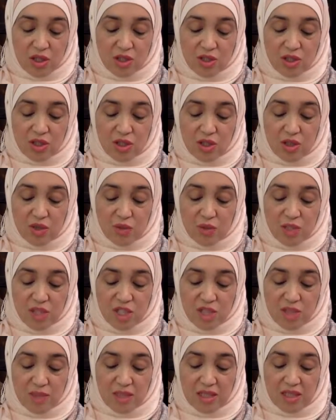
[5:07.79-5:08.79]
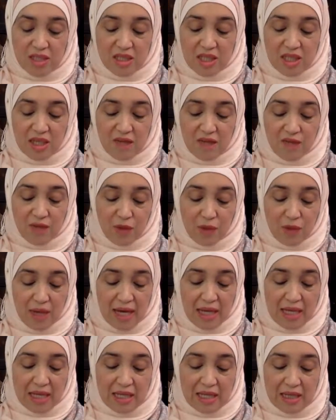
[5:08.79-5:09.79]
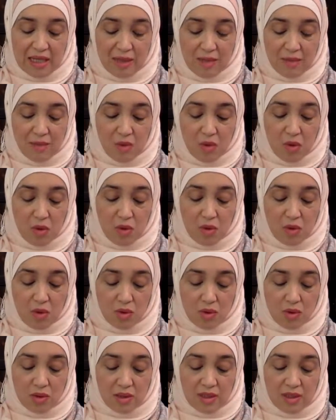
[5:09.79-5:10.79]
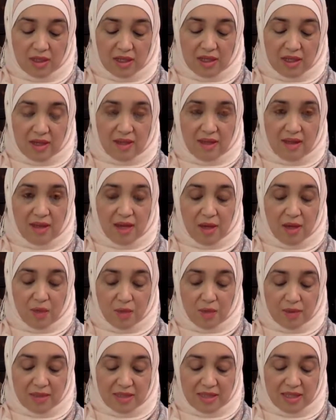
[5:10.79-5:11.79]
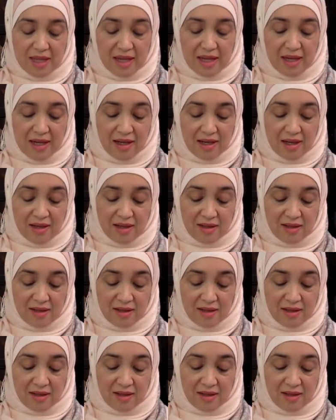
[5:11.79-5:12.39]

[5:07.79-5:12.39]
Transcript: "Do you wish me to give you anything more?" They would say,